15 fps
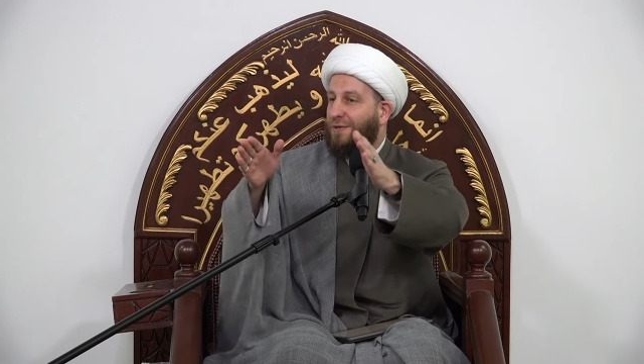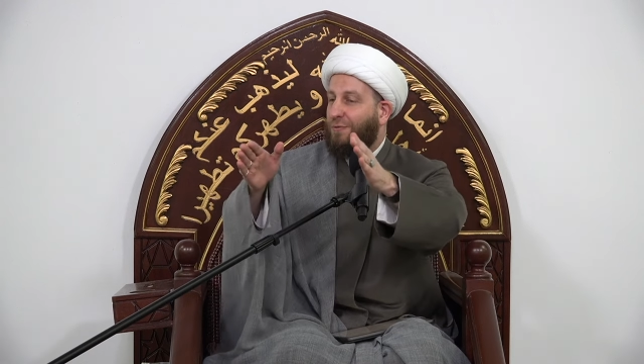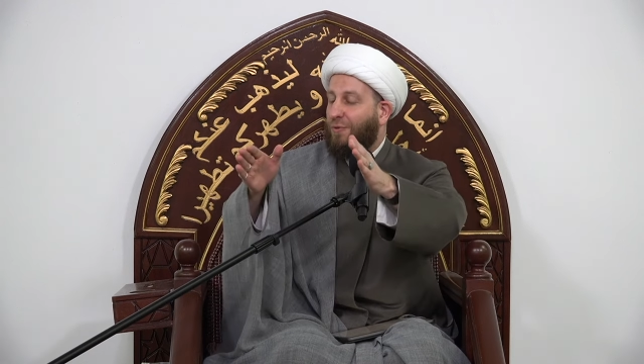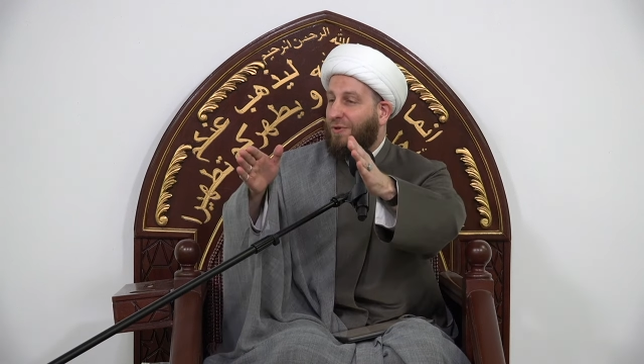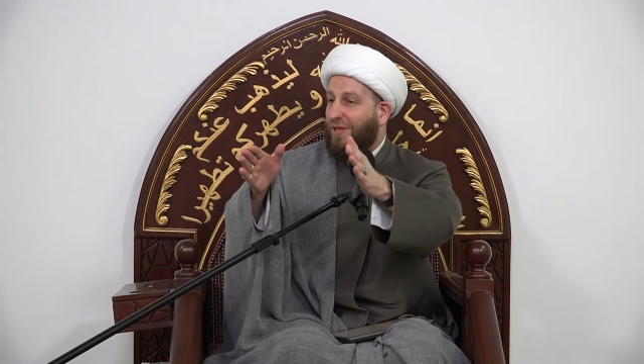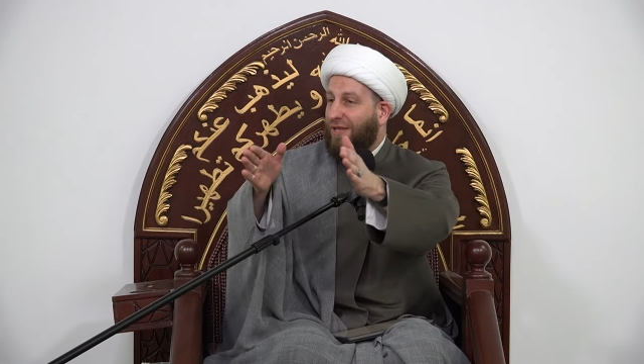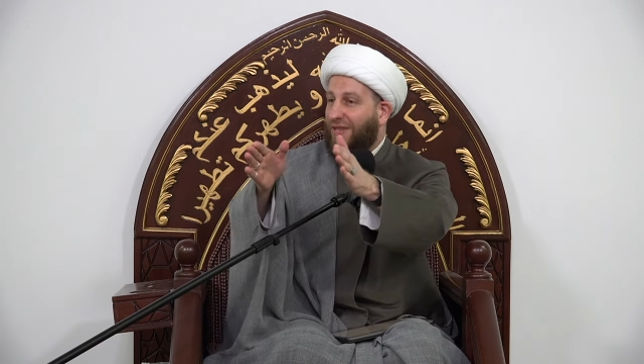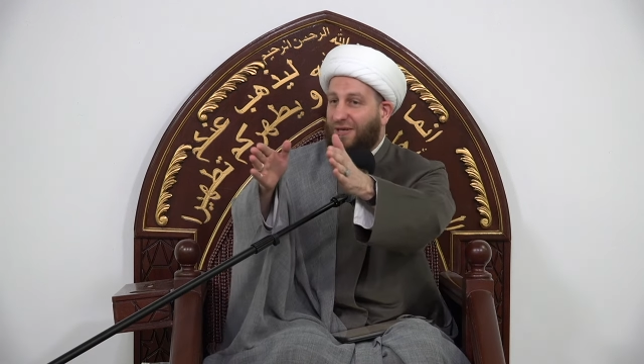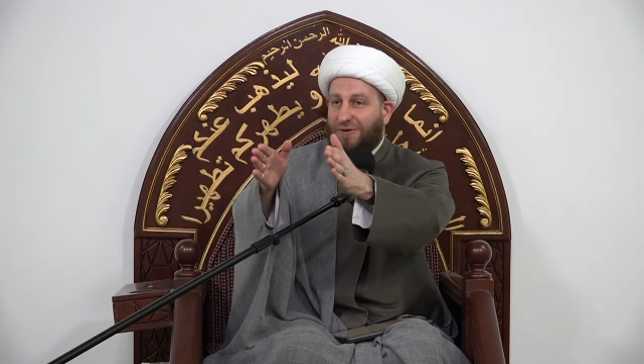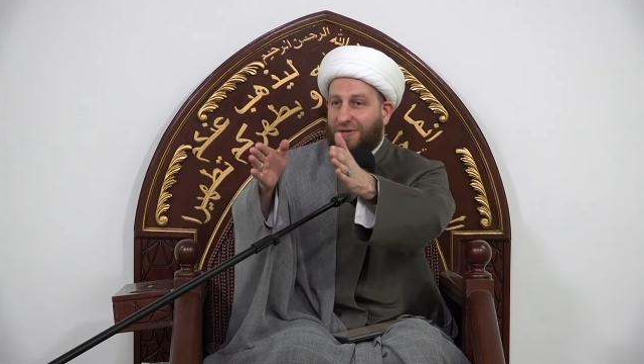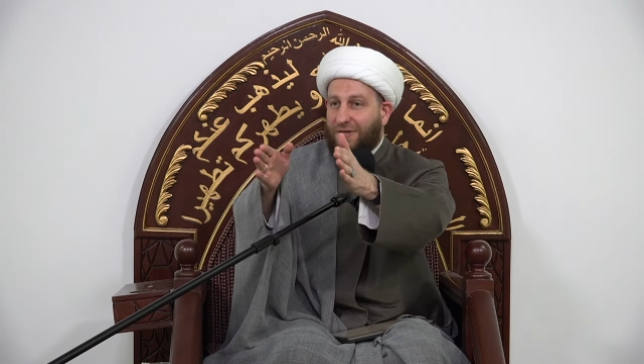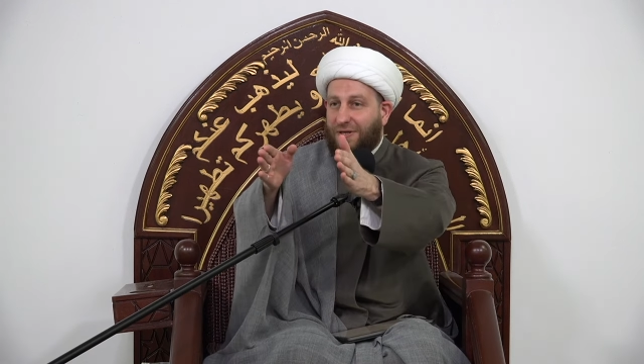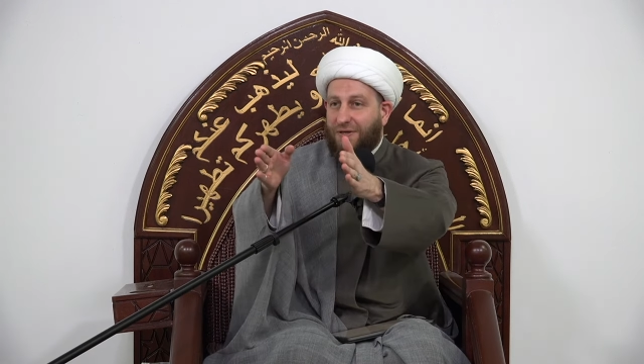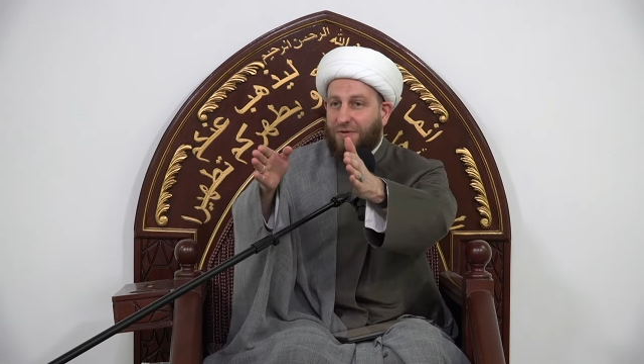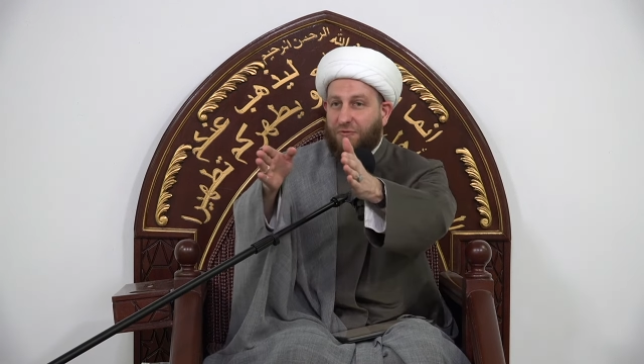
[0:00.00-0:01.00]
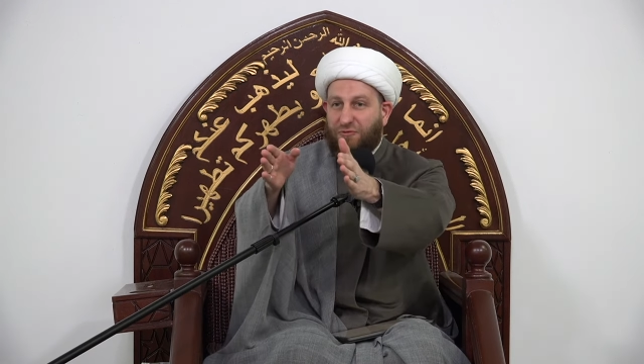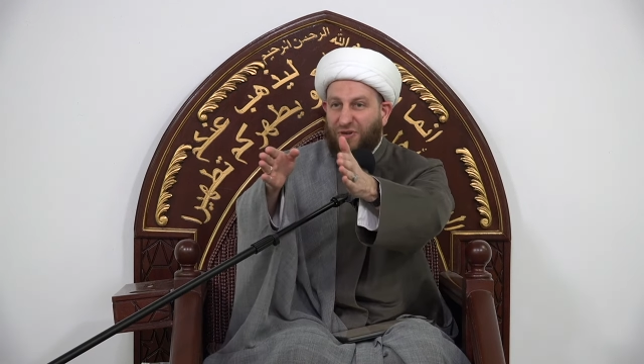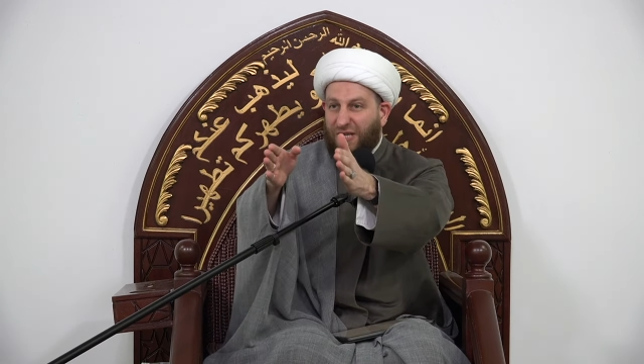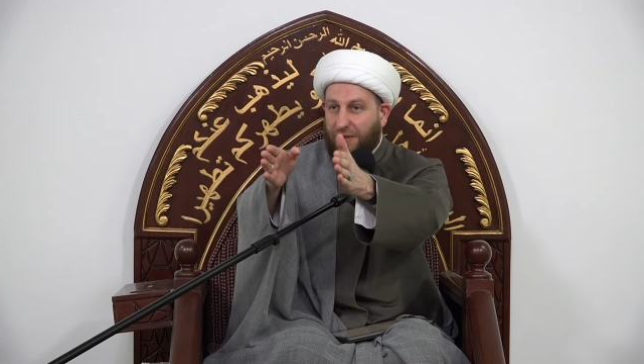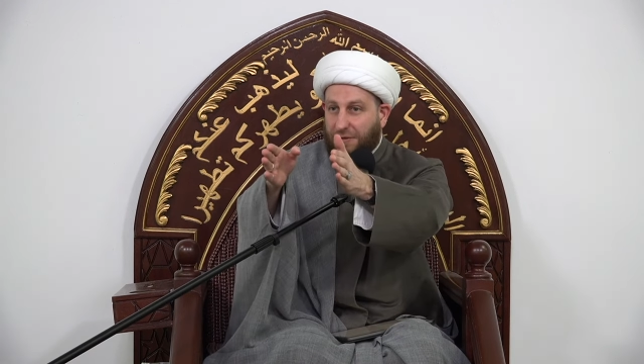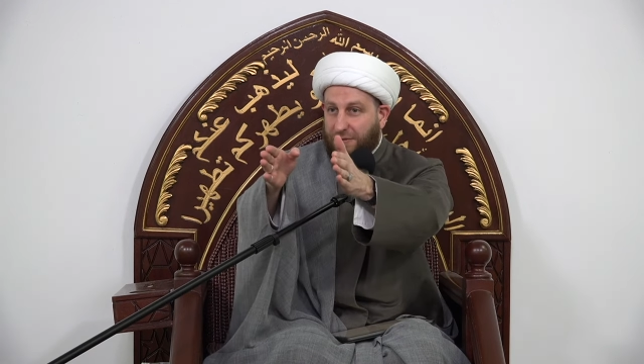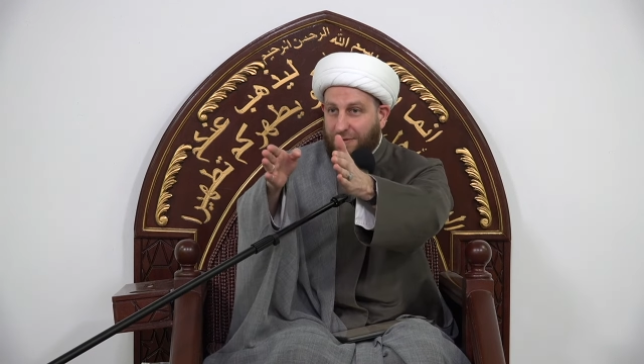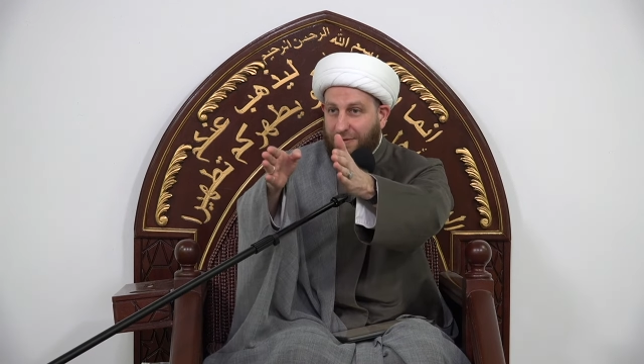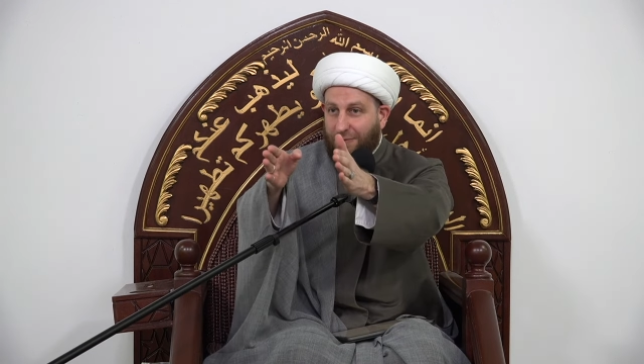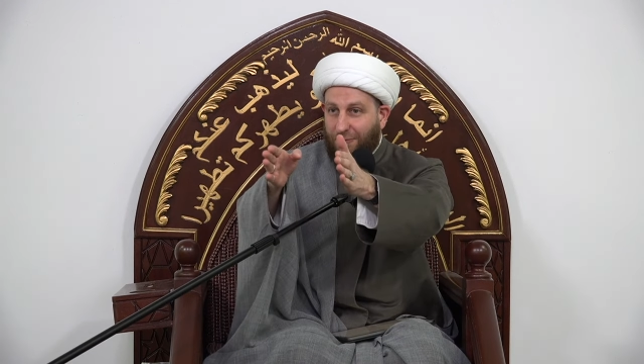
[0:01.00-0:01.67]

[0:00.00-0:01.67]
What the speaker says: within the field,